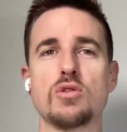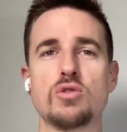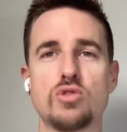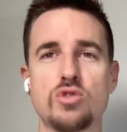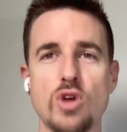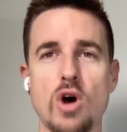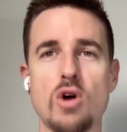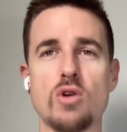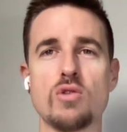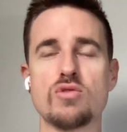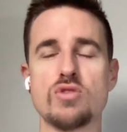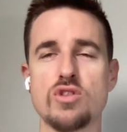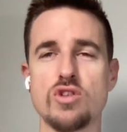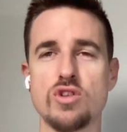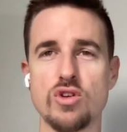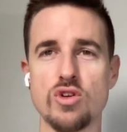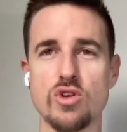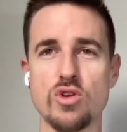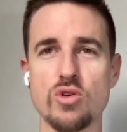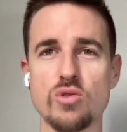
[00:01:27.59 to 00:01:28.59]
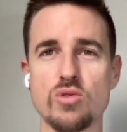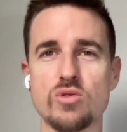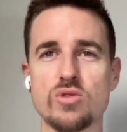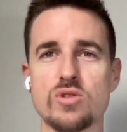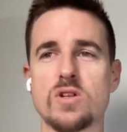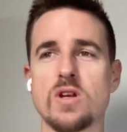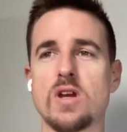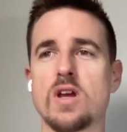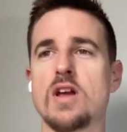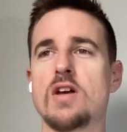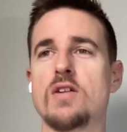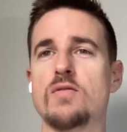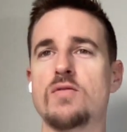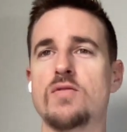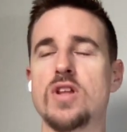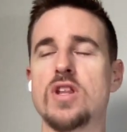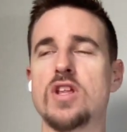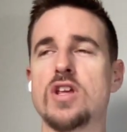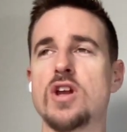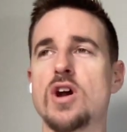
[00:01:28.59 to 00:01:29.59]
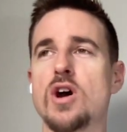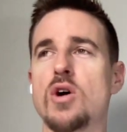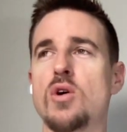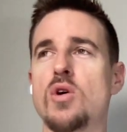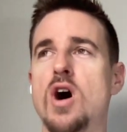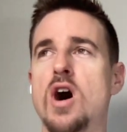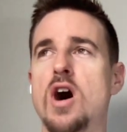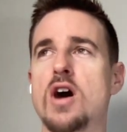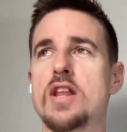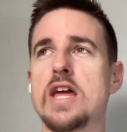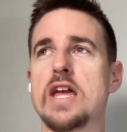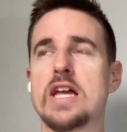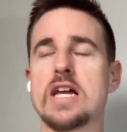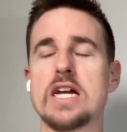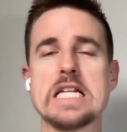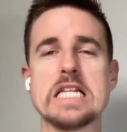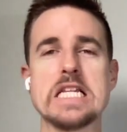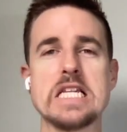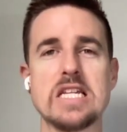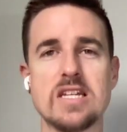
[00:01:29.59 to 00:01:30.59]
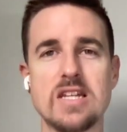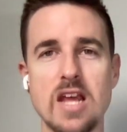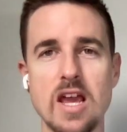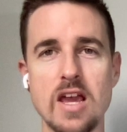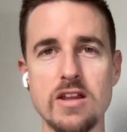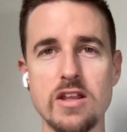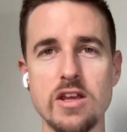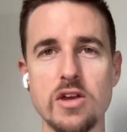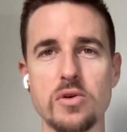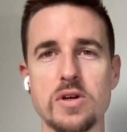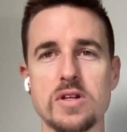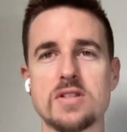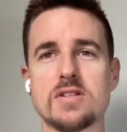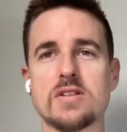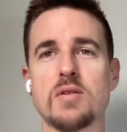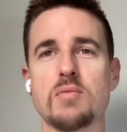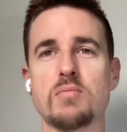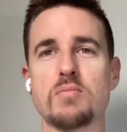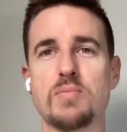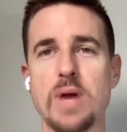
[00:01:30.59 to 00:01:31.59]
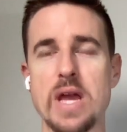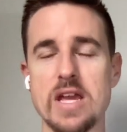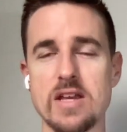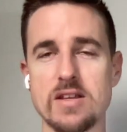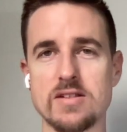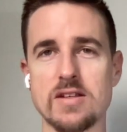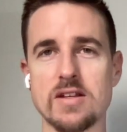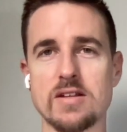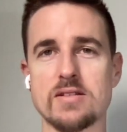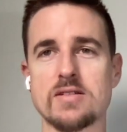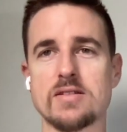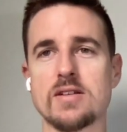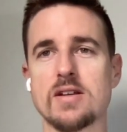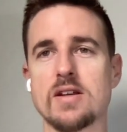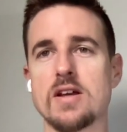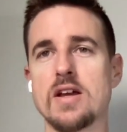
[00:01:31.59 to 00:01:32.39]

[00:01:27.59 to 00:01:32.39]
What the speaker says: don't use video on a continuous basis.